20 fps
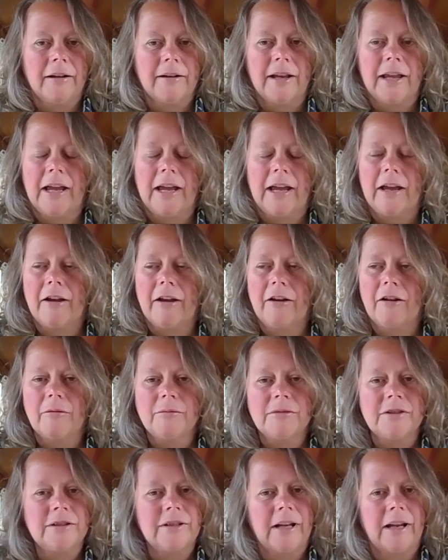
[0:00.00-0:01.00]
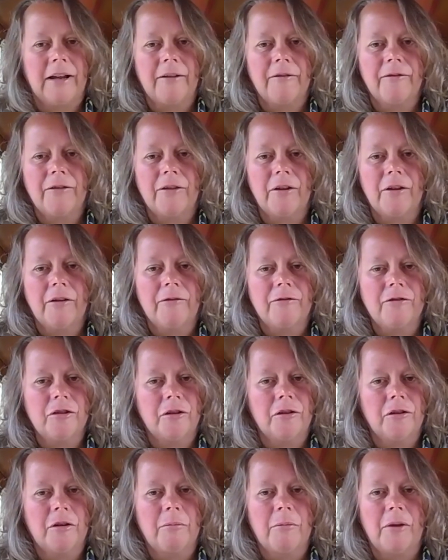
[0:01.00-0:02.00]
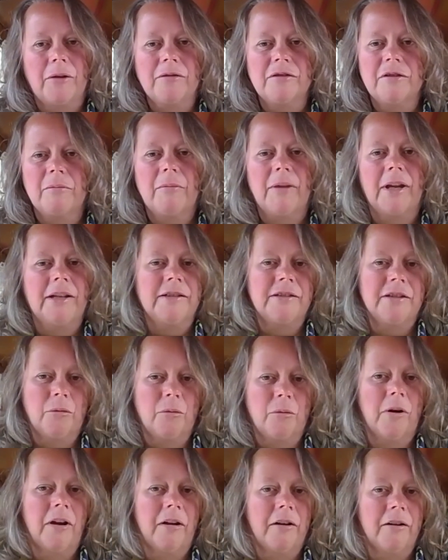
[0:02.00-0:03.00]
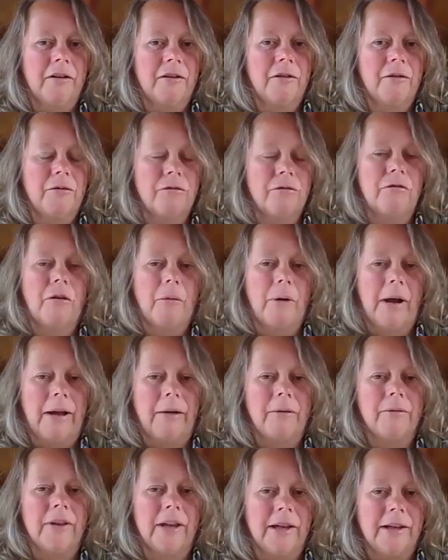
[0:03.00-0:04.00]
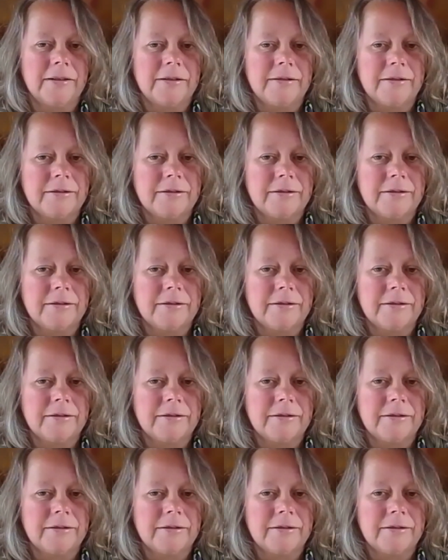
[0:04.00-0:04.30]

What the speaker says: care home staff that have done the most amazing work throughout this.